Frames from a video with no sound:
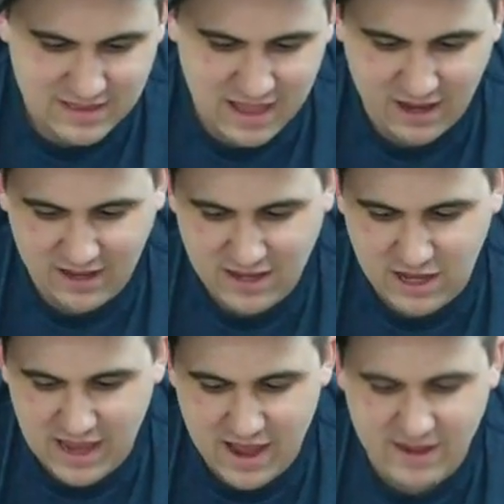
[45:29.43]
They you
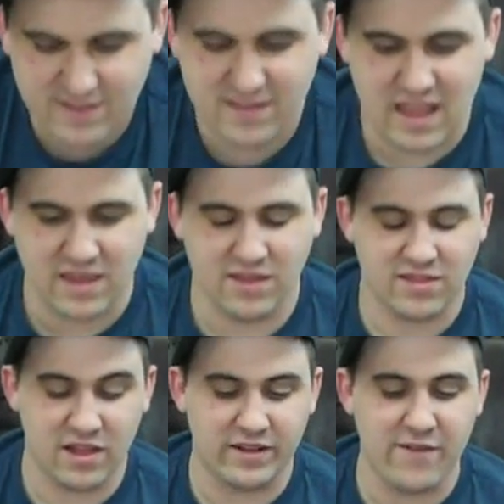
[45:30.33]
can't. It, you,
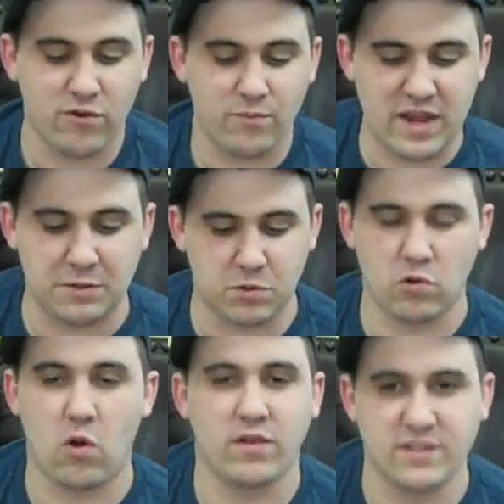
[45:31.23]
they'll never be able to
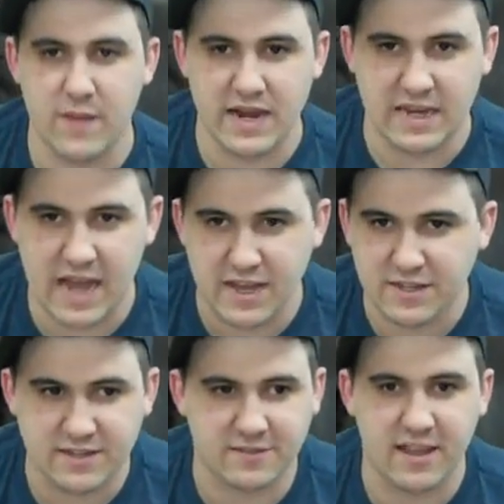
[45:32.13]
roll as many
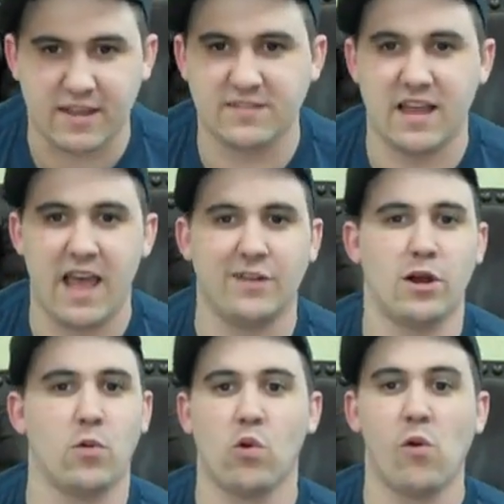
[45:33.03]
dice as like say
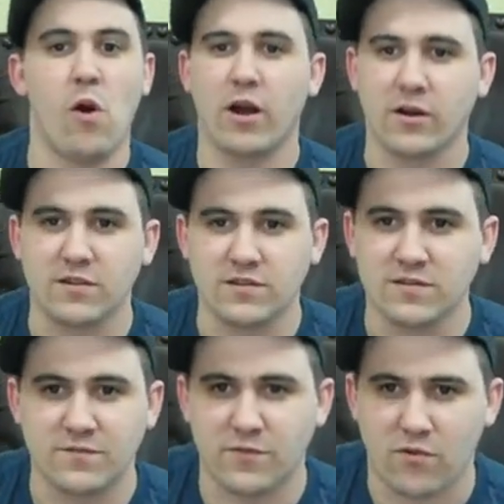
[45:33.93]
Eldar
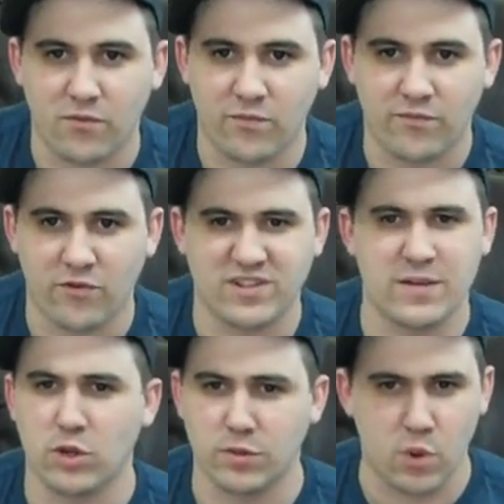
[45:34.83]
Warwalkers for right. for
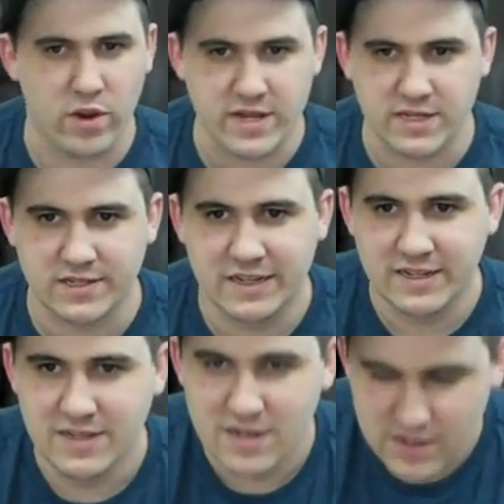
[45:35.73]
similar
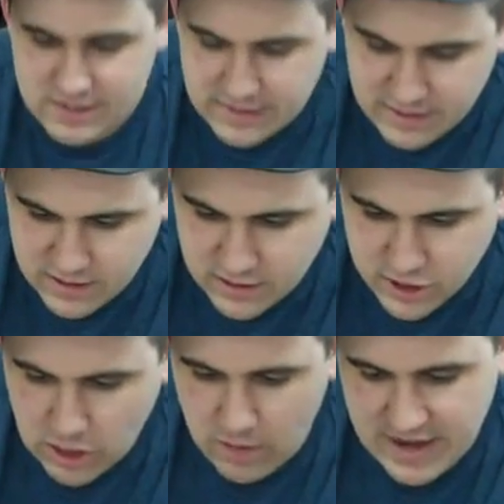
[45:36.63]
points. Hmm.
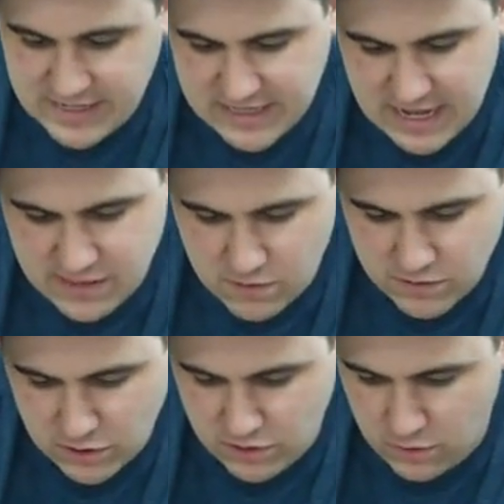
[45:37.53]
So I'd say
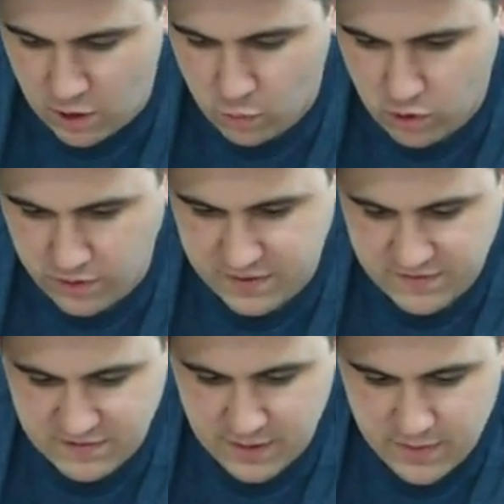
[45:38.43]
those are, are worth
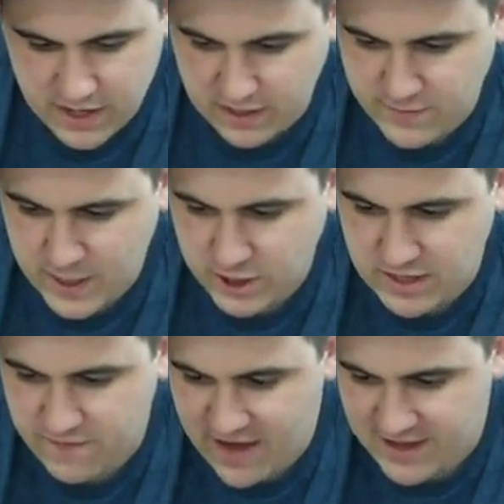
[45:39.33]
skipping, especially
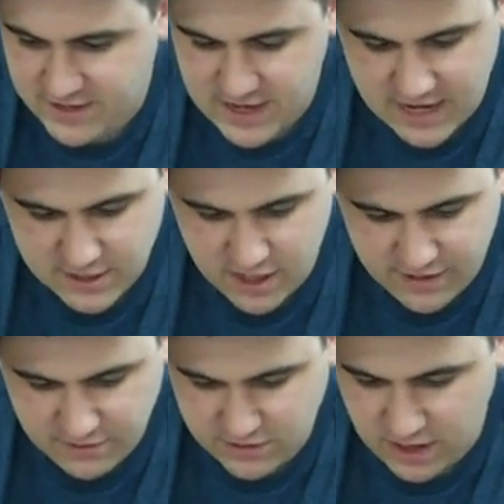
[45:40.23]
in the fast attack
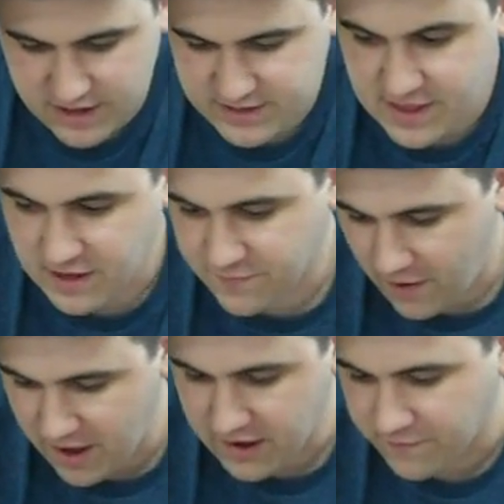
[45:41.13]
slot. There's a lot of things
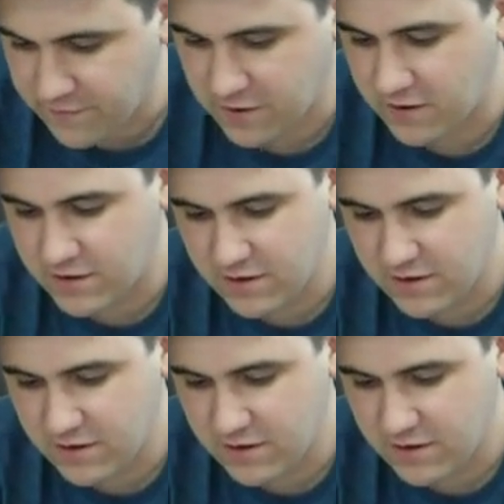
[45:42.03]
vying for